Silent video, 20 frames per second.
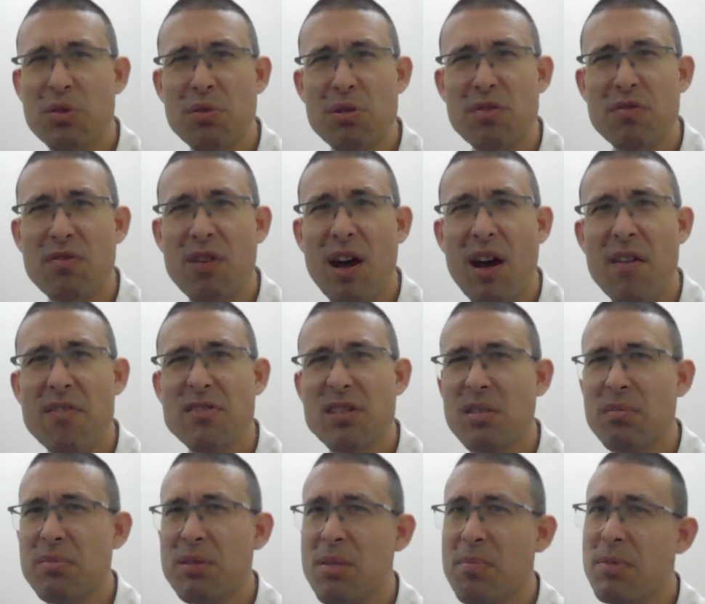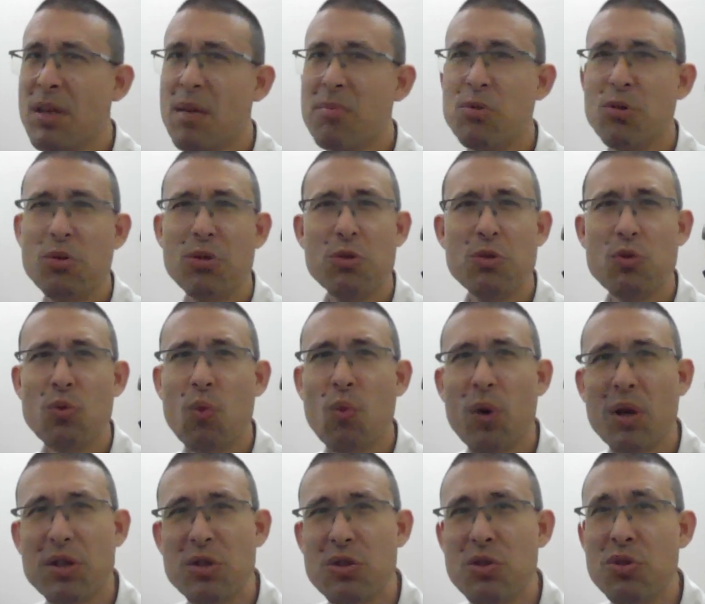3, 5, so sometimes you'll use
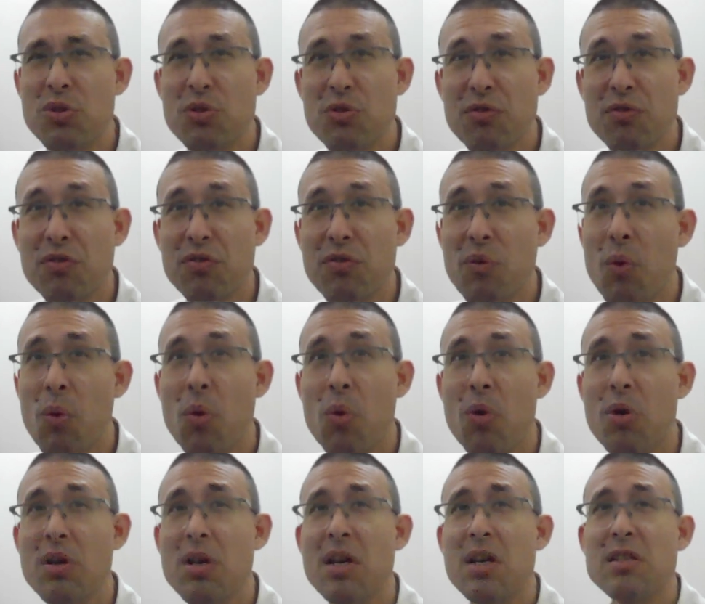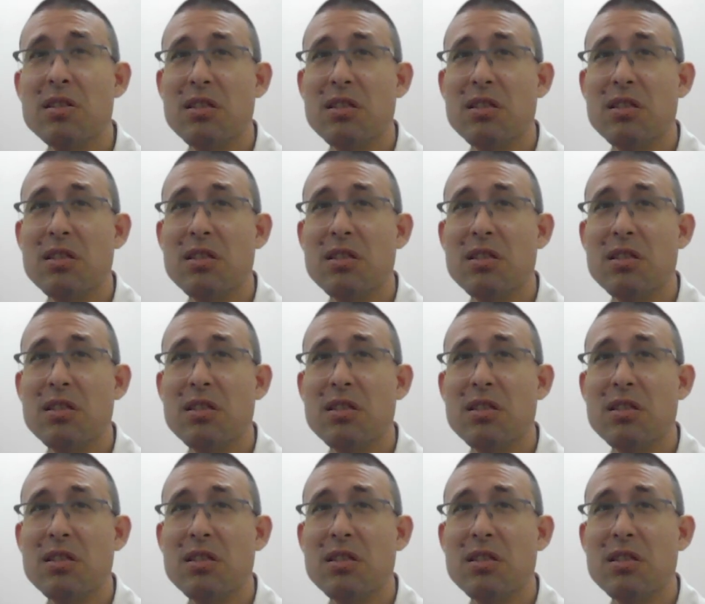1, 2, 4,